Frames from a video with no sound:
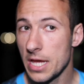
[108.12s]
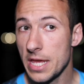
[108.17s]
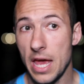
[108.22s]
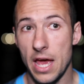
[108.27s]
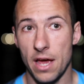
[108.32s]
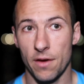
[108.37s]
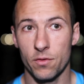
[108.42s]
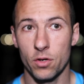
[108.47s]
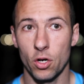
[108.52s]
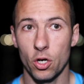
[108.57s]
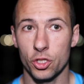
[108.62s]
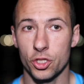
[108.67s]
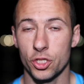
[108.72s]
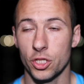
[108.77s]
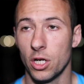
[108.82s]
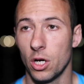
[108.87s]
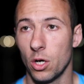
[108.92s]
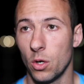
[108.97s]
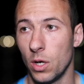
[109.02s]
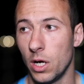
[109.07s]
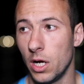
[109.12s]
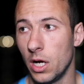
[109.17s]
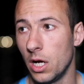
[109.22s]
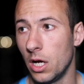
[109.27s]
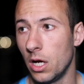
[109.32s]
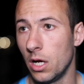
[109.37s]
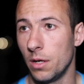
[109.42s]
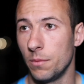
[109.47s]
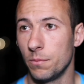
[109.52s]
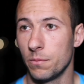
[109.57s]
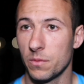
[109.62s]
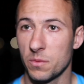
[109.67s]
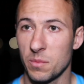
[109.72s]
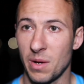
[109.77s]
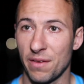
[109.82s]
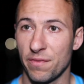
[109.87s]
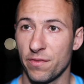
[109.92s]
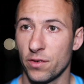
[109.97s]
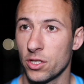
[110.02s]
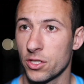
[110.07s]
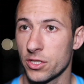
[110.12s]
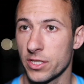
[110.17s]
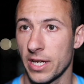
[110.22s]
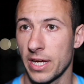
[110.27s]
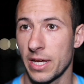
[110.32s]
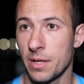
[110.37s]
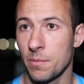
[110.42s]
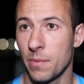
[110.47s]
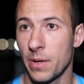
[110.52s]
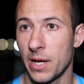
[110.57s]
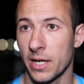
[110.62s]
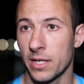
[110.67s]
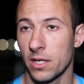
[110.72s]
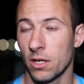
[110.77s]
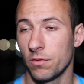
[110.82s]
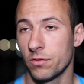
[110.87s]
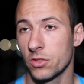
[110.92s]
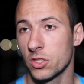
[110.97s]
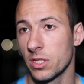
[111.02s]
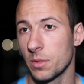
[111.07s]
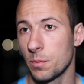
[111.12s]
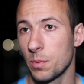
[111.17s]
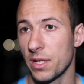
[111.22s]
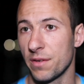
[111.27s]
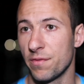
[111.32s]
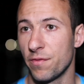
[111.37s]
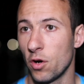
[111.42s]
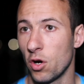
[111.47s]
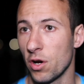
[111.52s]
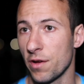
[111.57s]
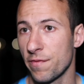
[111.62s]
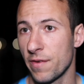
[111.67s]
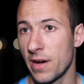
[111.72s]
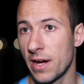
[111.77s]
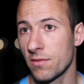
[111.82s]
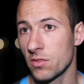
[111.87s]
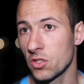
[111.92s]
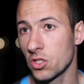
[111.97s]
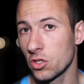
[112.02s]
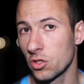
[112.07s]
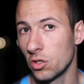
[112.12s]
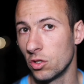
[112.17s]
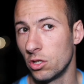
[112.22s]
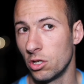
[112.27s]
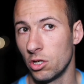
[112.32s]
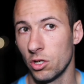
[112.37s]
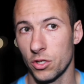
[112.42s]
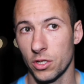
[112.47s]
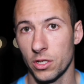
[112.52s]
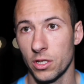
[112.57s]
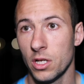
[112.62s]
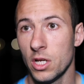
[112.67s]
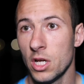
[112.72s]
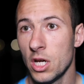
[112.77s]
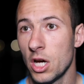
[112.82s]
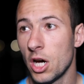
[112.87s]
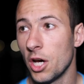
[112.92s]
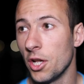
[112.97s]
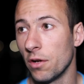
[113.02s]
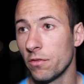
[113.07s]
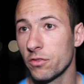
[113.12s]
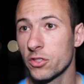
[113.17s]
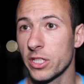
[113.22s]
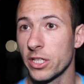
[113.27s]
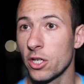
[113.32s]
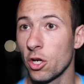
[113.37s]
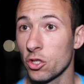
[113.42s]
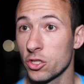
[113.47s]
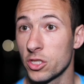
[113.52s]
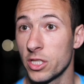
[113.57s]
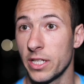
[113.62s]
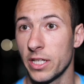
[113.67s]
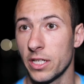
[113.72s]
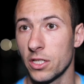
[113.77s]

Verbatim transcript: Yeah, of course. You know, um, my first game back, obviously played 45 and scored, and, and obviously Kosta